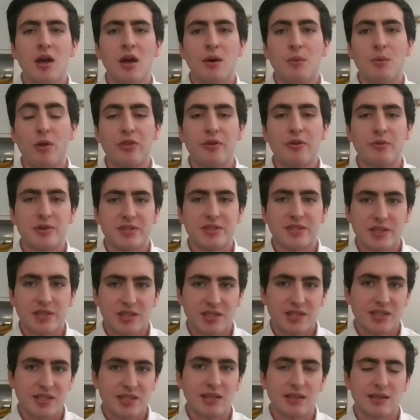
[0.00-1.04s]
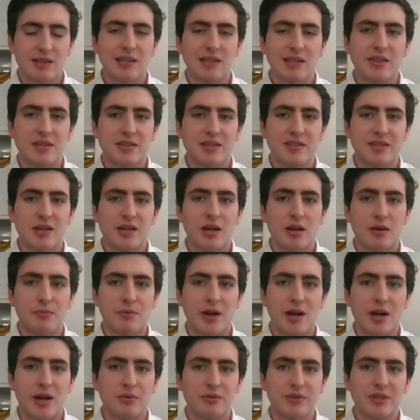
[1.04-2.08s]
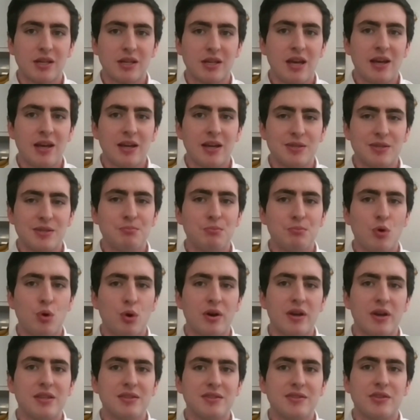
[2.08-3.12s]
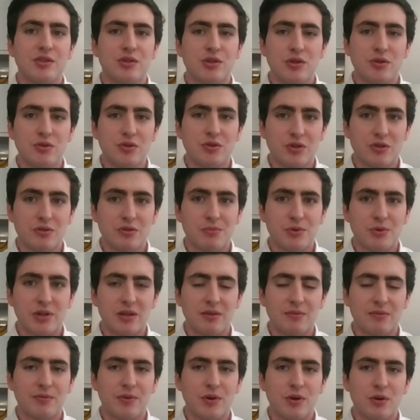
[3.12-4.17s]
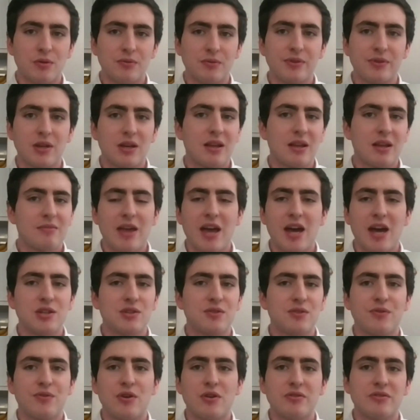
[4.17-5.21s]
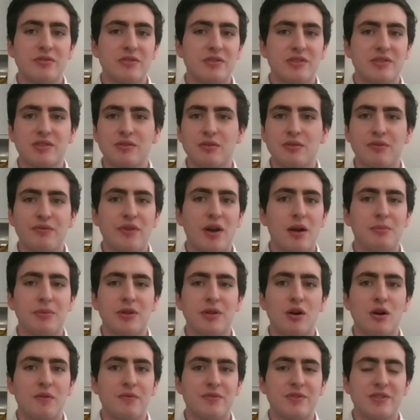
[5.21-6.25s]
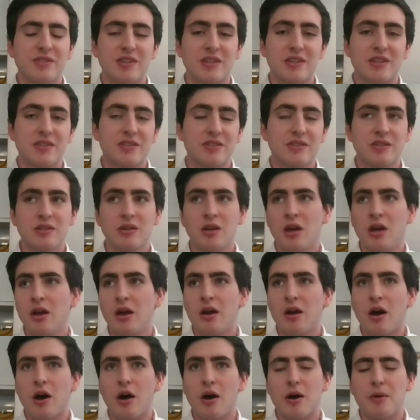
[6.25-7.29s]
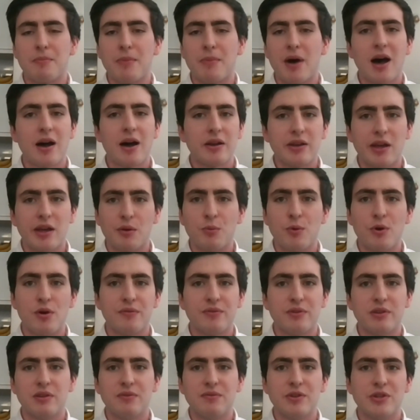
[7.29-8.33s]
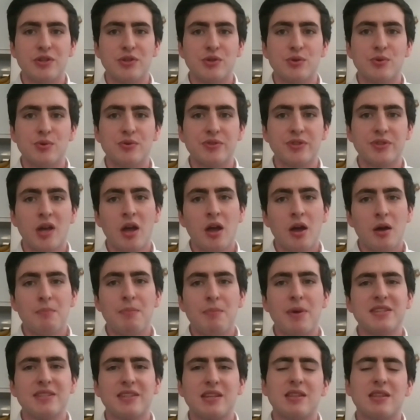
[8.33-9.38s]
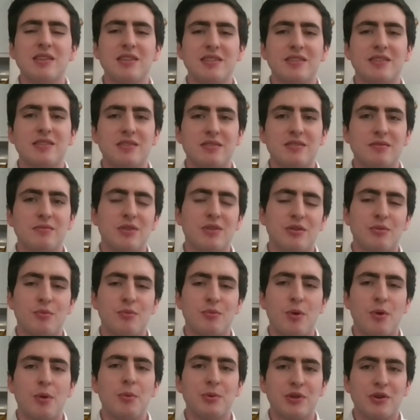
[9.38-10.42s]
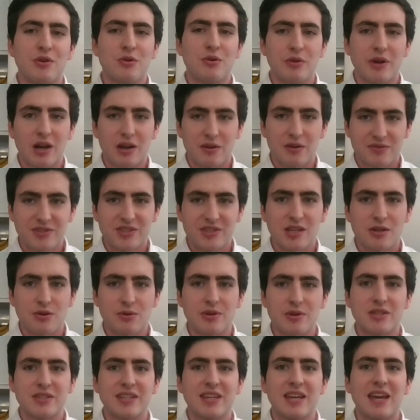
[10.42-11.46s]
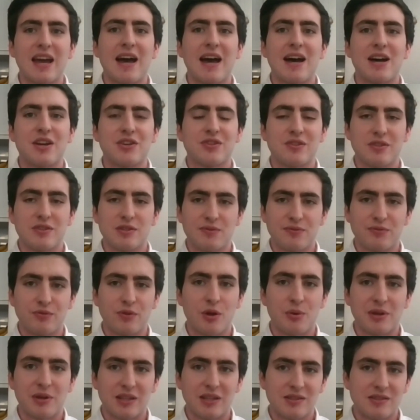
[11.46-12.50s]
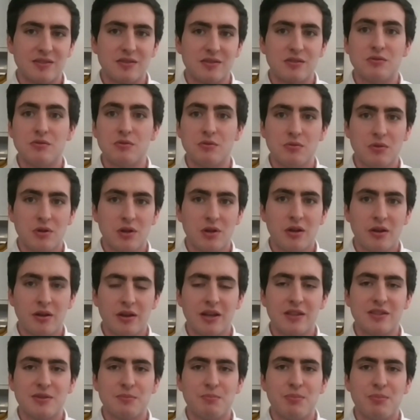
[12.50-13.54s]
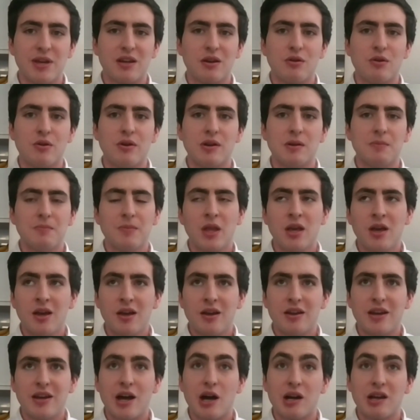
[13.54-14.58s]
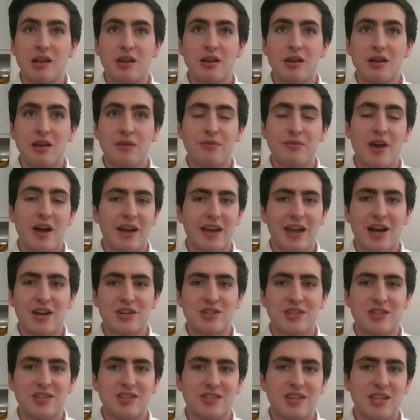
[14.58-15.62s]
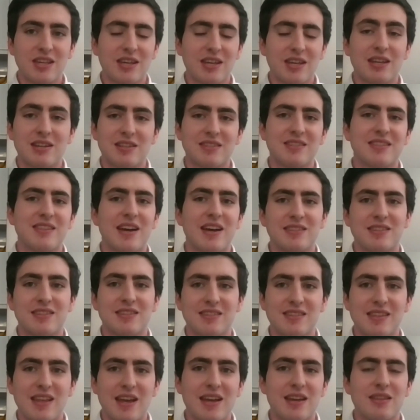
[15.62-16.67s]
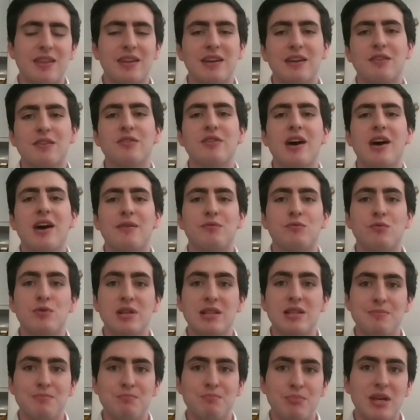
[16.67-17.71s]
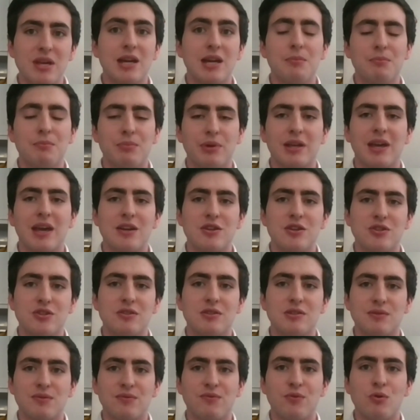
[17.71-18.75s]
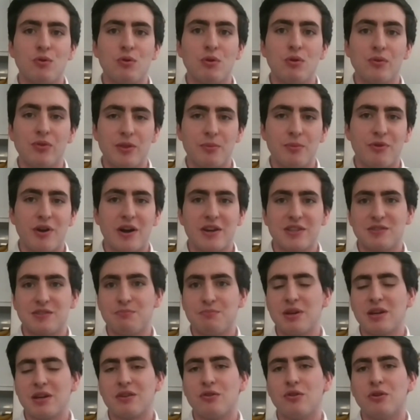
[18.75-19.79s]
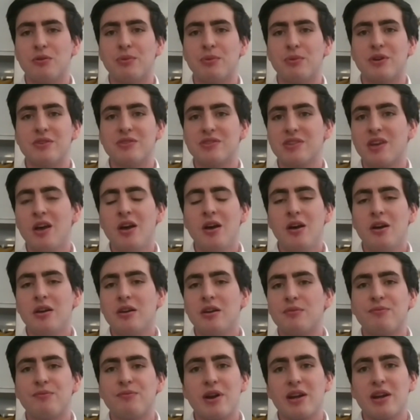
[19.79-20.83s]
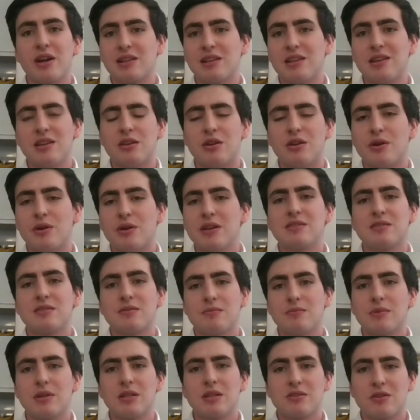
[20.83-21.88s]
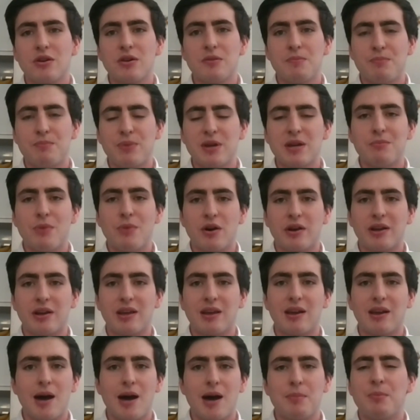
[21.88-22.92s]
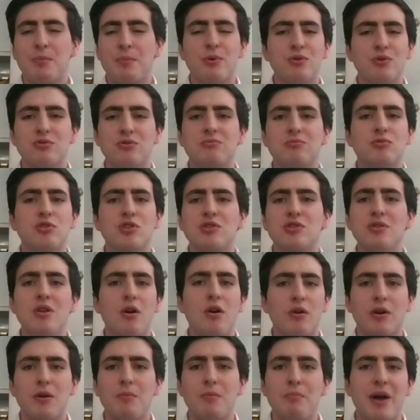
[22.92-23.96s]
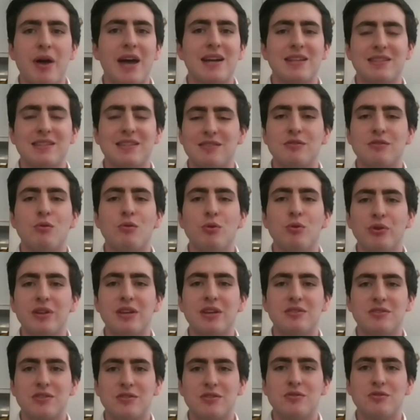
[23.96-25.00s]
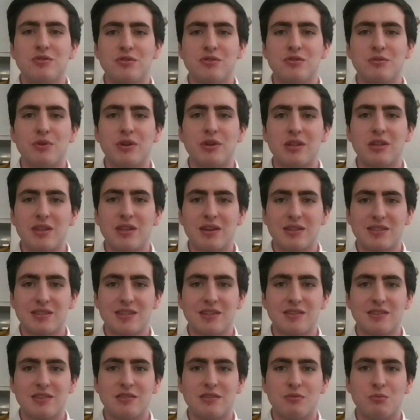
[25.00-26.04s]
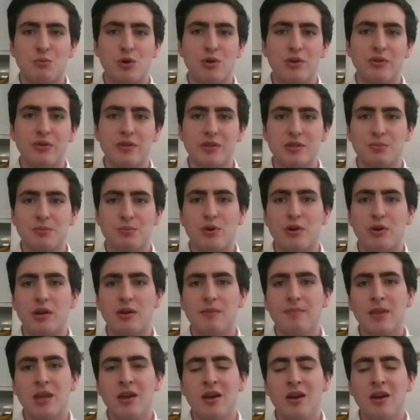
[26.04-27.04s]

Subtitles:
What there is distinctly this time around is more institutional money involved. Hedge funds, family offices, high net worth individuals. Basically, this is, you know, what we would call kind of serious cash that's flowing into Bitcoin. Now, if that cash is sticky and it's there to stay, then it could have really big implications for the price of Bitcoin, because frankly, you know, it's got a big market cap, but just not compared to all the institutional money that exists in the world at this point.